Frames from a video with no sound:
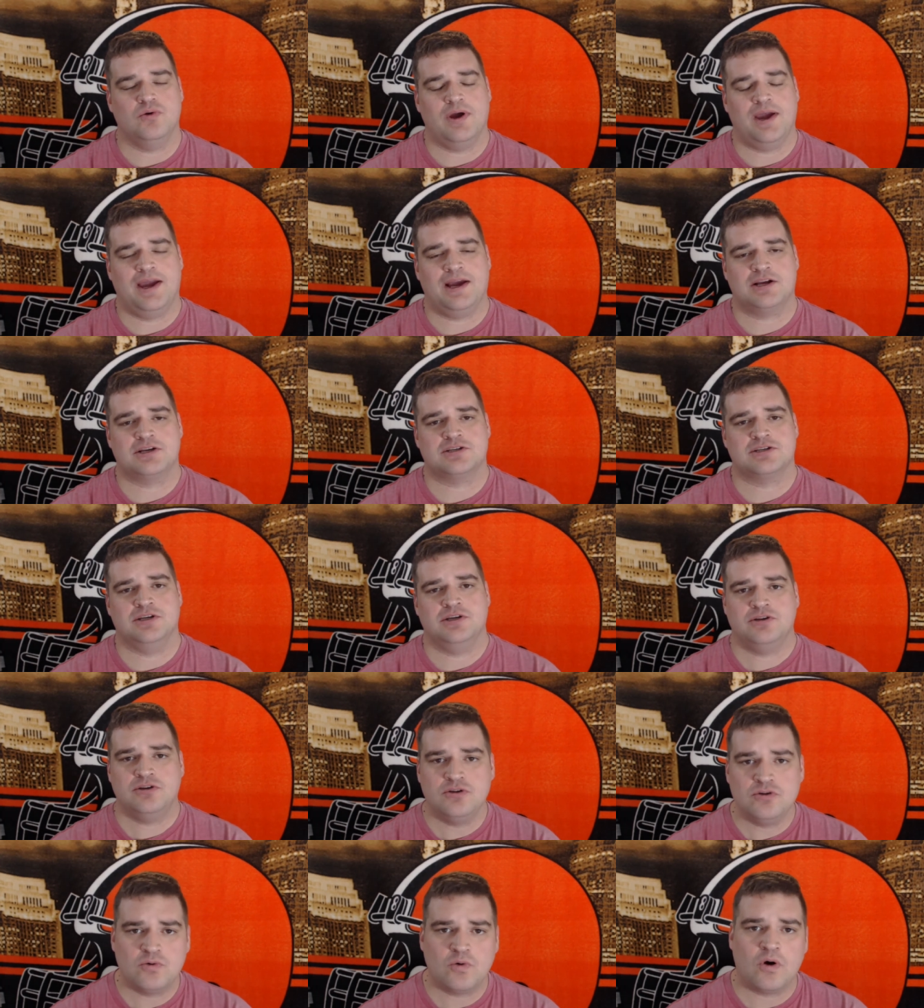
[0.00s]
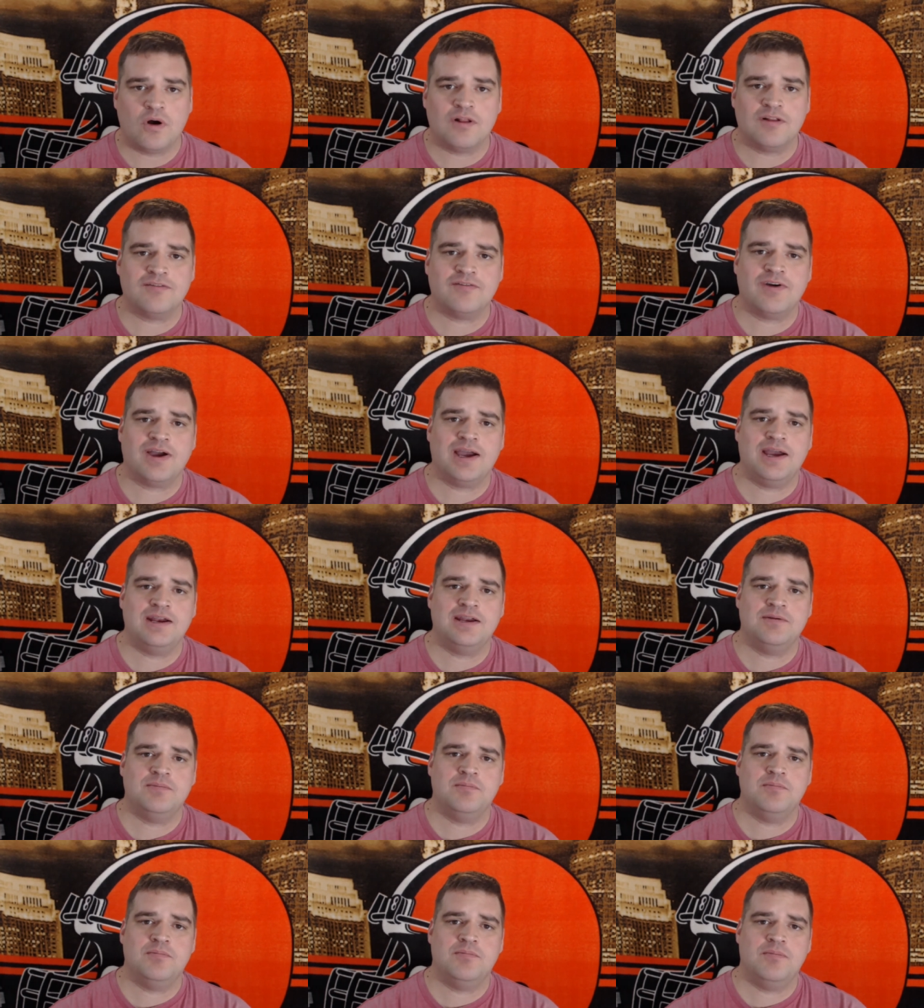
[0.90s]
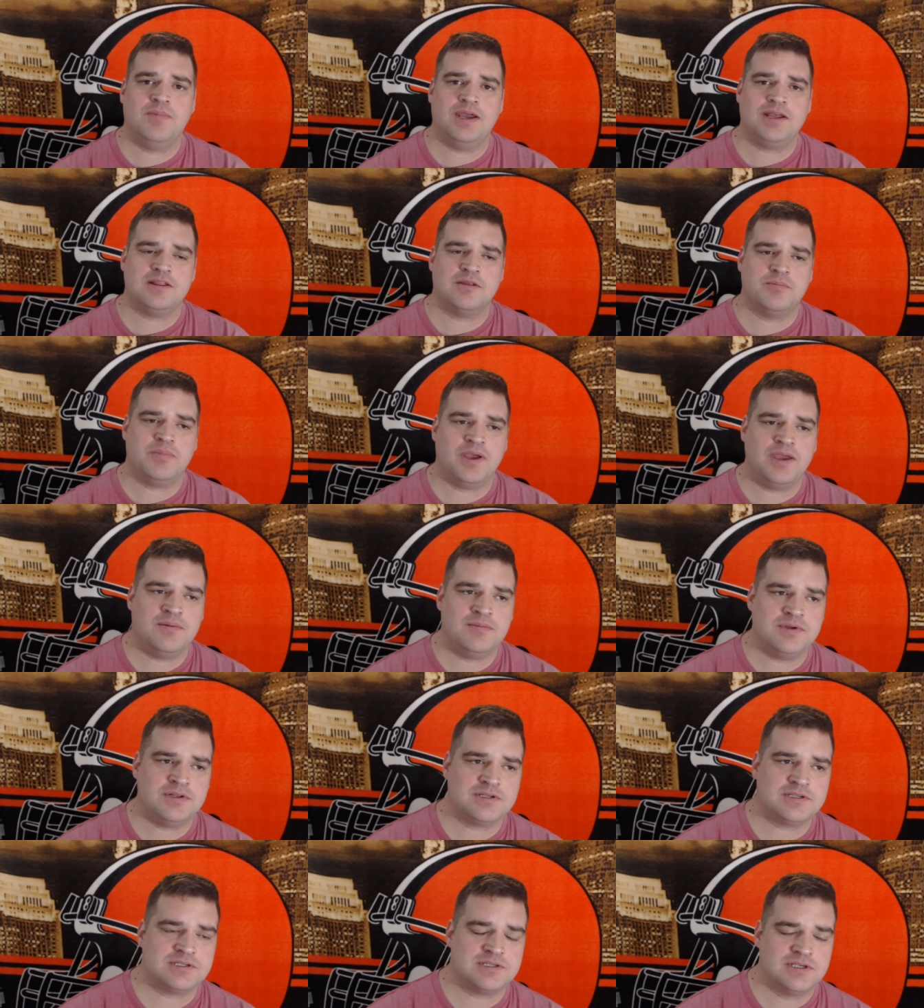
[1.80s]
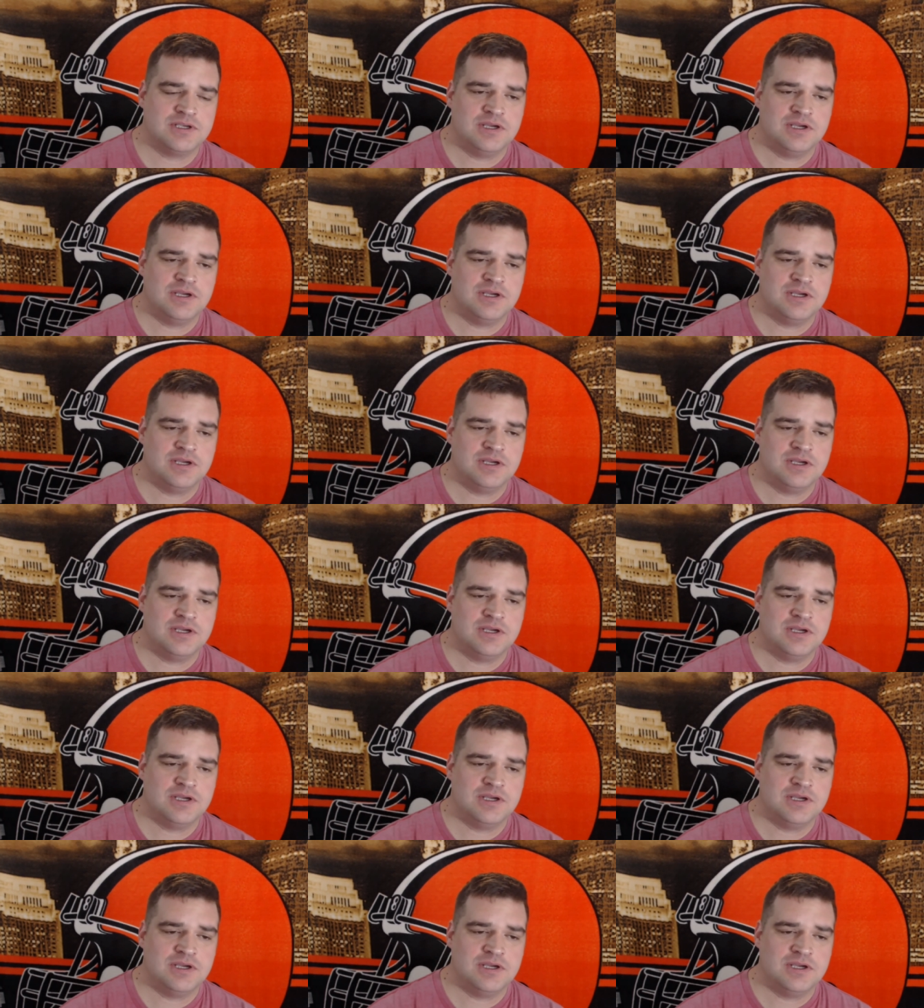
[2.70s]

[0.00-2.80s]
actually do qualify to make the payments,